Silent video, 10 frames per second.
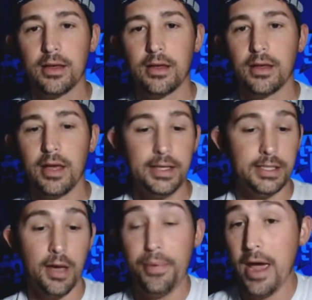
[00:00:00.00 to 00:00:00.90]
it's
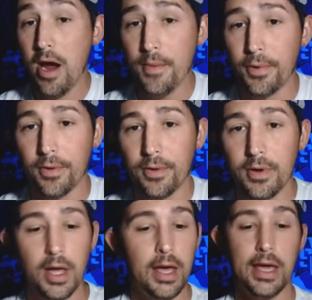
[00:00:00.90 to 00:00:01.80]
comparable.
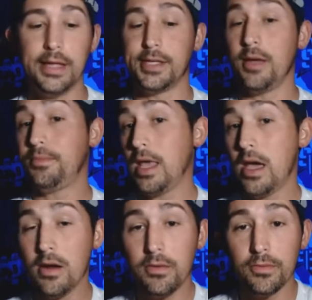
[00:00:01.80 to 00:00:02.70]
It's up
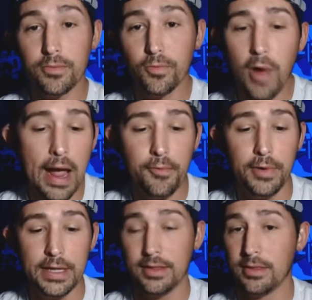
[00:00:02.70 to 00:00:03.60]
there right
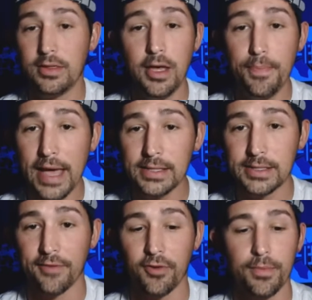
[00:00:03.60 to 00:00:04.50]
with the best
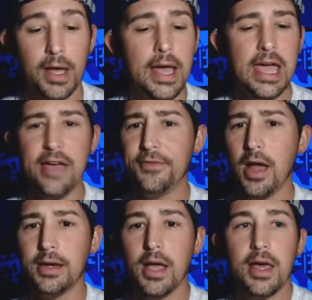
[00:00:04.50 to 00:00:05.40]
of them, if
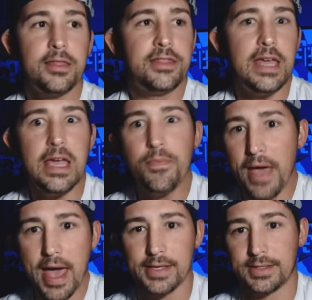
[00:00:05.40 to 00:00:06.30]
not the
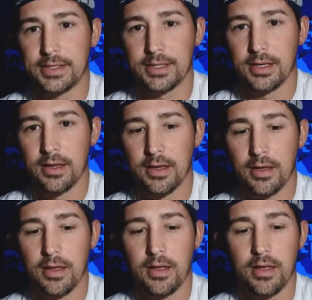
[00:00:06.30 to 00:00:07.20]
best
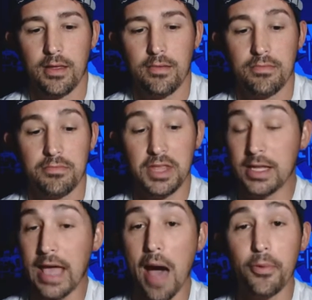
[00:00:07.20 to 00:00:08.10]
the
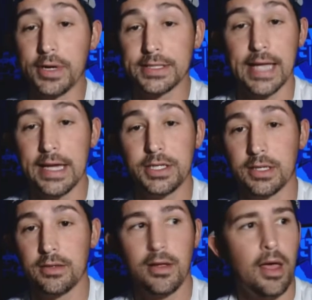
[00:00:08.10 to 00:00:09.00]
Cowboys
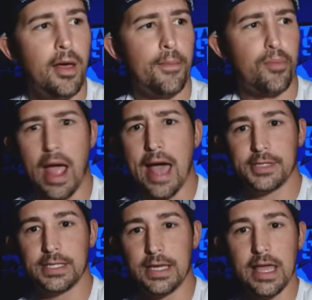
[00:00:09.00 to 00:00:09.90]
Nation, perhaps
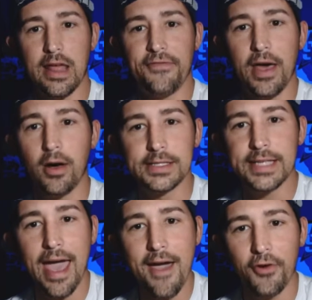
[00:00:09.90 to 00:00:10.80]
the NFL, has
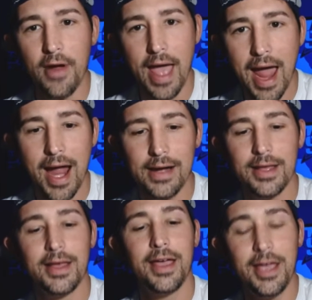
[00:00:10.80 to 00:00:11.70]
ever had
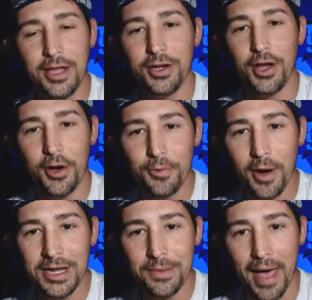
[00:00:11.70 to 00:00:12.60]
in a
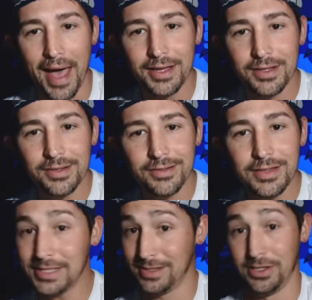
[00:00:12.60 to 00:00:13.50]
running back.
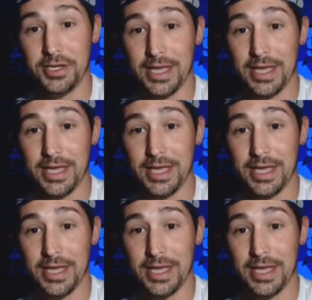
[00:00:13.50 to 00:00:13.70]
Let's look